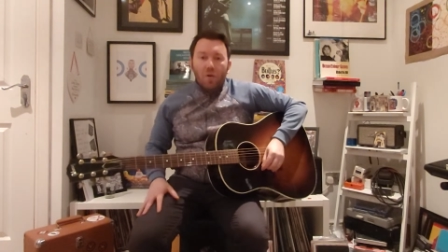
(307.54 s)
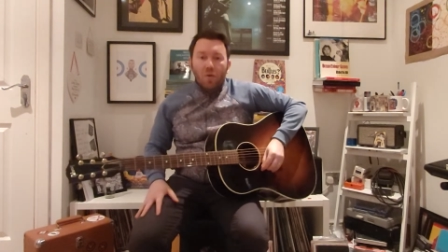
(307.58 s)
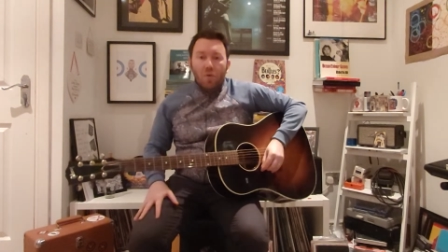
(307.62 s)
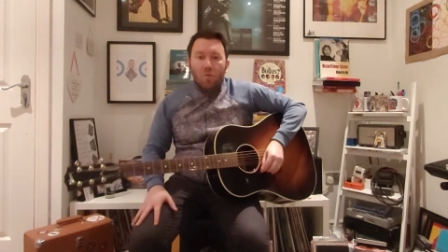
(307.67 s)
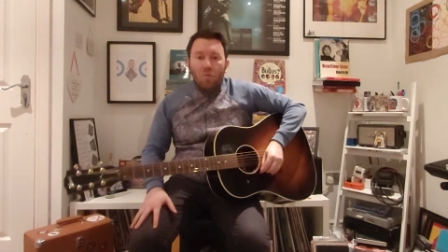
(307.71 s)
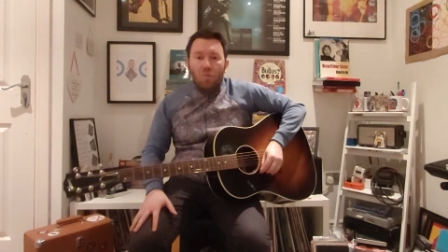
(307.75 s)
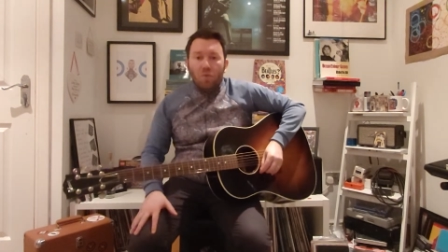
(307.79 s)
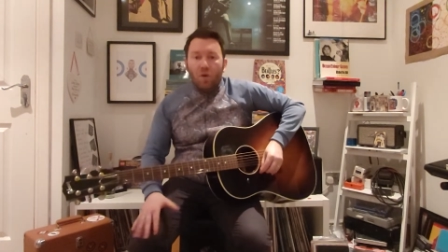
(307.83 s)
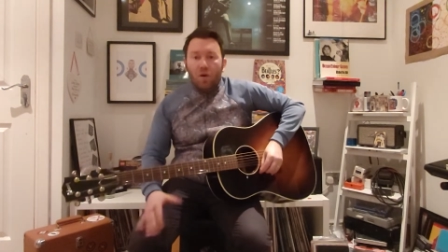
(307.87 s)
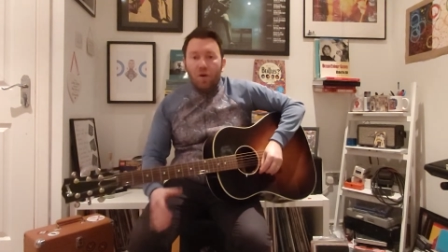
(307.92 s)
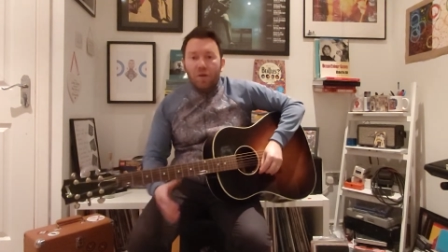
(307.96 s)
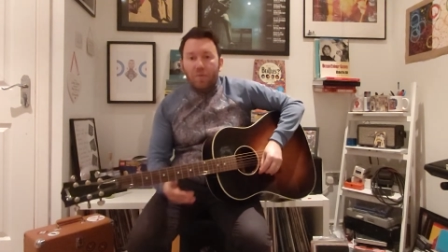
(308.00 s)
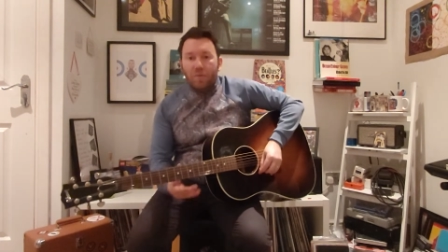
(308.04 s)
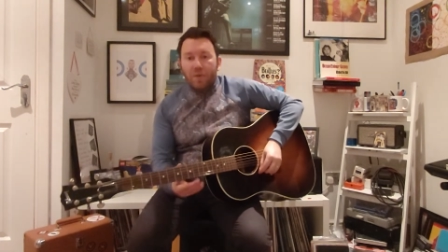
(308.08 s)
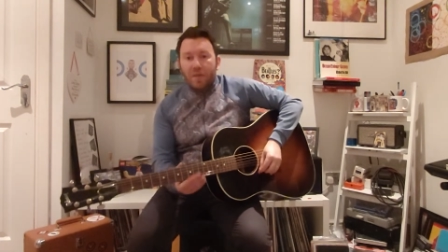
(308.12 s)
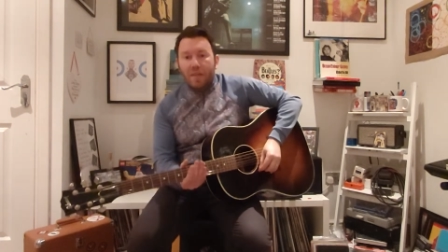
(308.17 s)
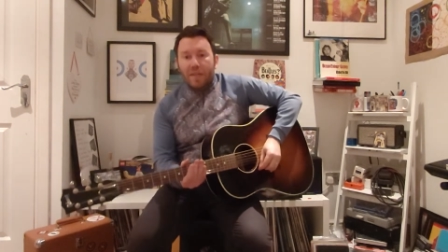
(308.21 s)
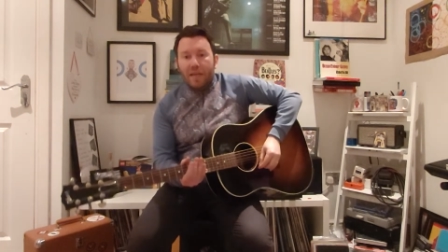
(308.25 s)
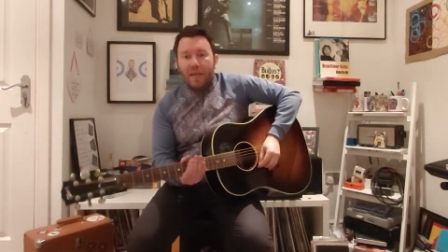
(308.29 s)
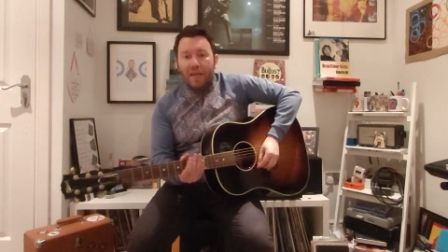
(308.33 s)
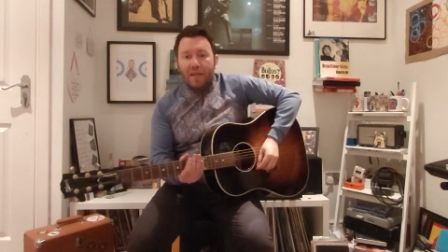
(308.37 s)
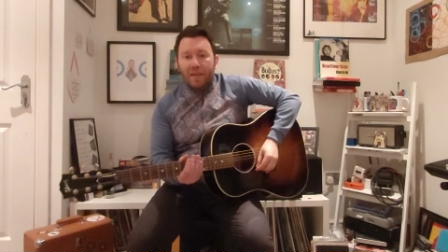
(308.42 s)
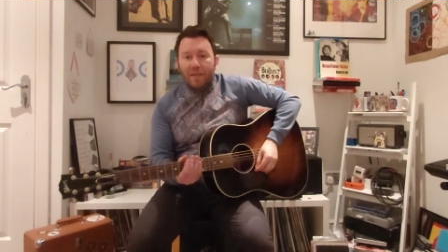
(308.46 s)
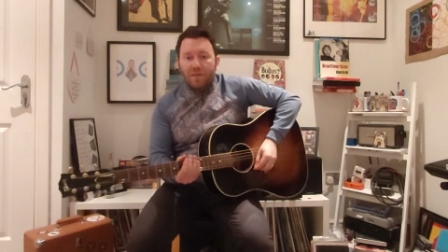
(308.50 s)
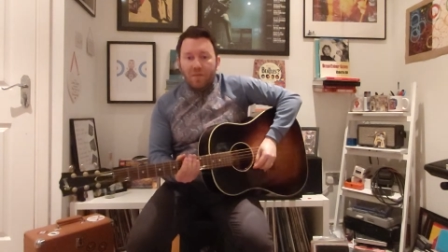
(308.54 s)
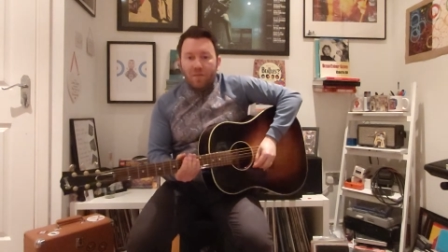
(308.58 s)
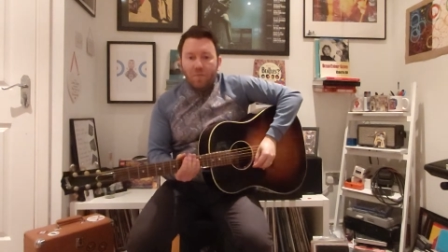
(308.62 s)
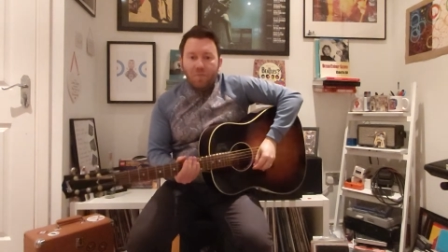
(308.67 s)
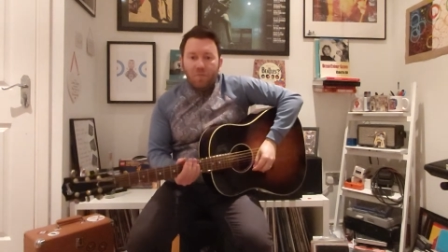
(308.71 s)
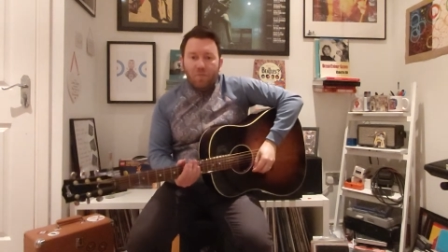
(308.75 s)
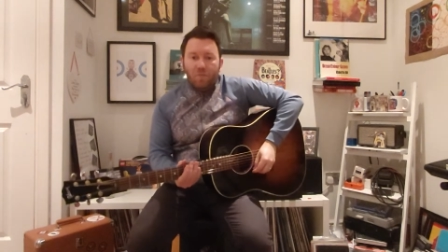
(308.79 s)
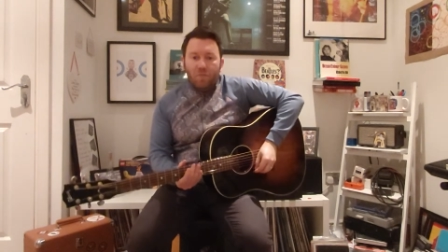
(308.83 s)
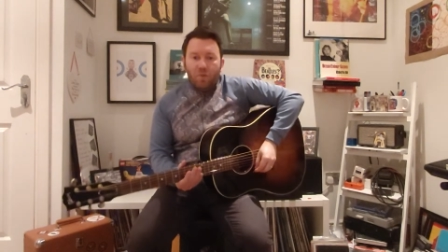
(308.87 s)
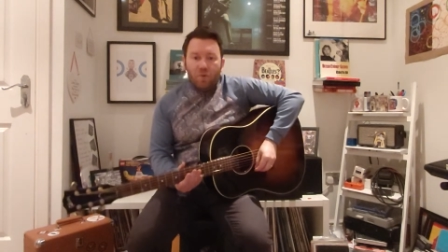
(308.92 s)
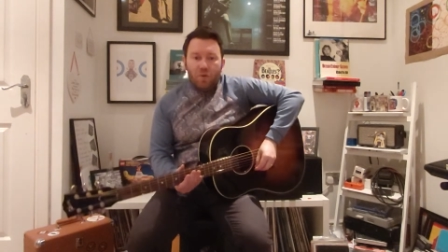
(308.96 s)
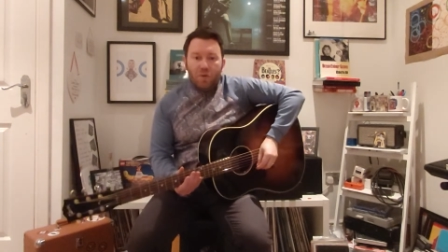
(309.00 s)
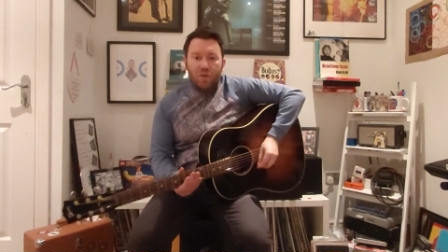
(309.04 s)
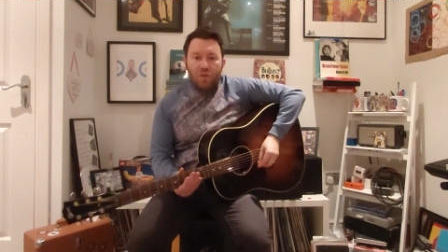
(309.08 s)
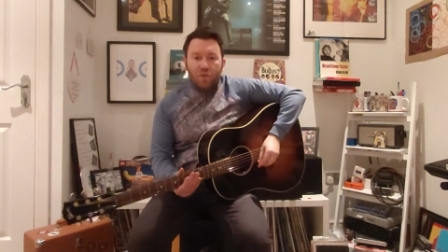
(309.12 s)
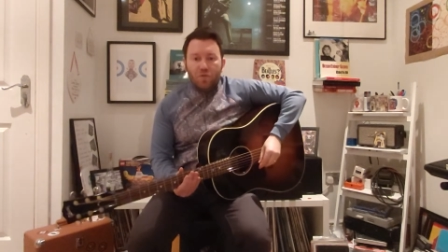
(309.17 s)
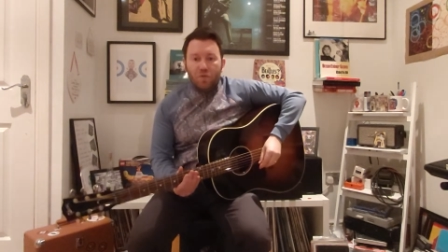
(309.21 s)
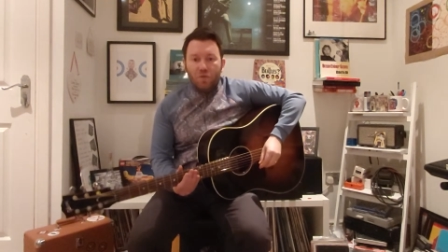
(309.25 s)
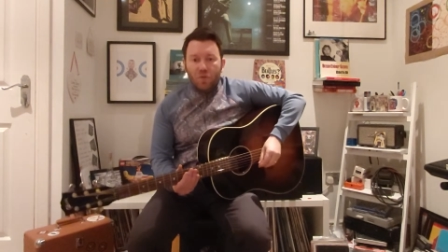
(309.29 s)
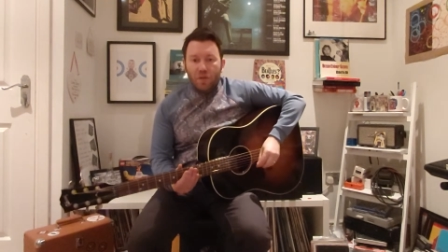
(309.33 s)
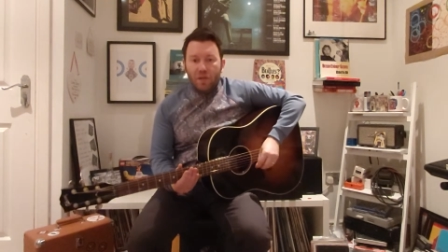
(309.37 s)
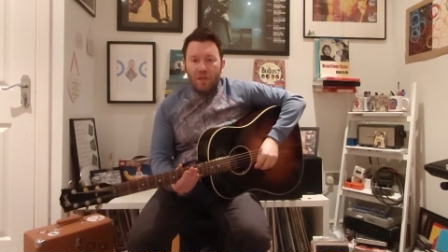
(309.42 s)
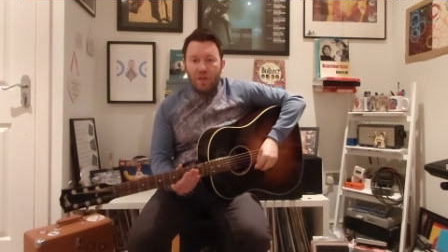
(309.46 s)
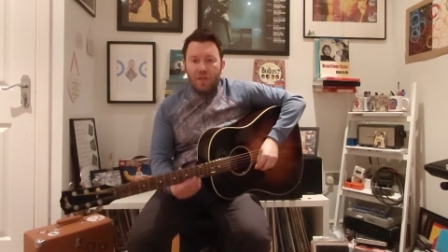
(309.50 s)
what we then want to
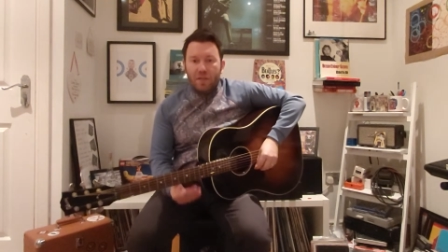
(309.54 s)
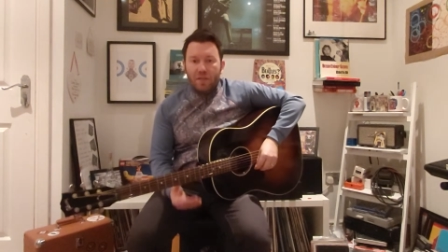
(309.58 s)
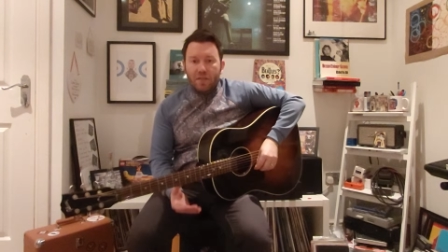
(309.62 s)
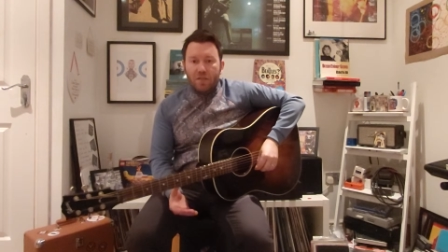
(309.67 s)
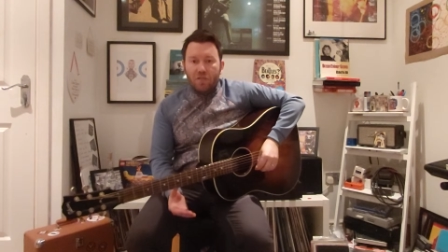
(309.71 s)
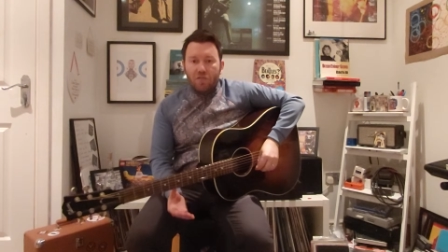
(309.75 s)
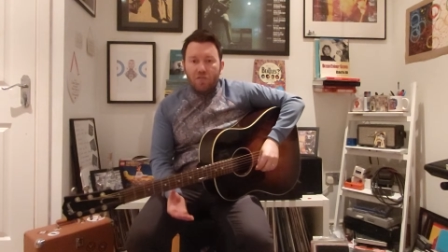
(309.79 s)
do is